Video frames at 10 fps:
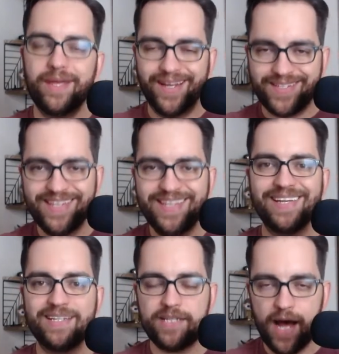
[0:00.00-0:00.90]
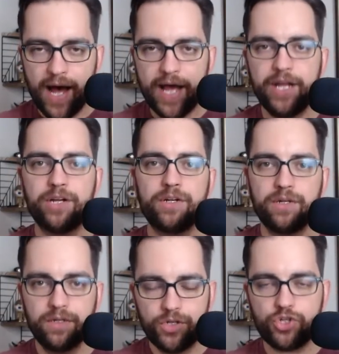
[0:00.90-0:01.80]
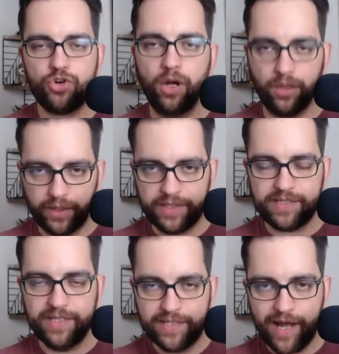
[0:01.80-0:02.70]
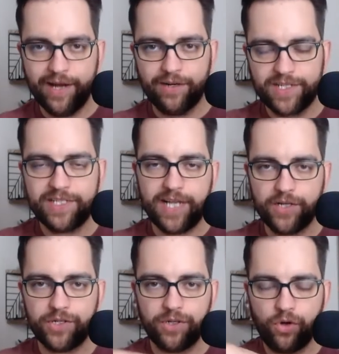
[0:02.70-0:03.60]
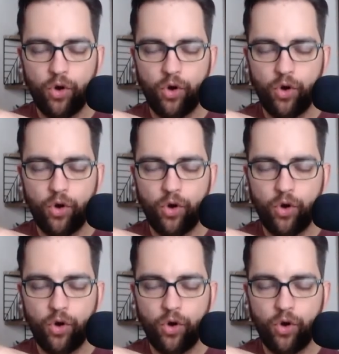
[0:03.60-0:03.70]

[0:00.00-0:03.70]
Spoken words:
It's the entire trunk. It's the entire center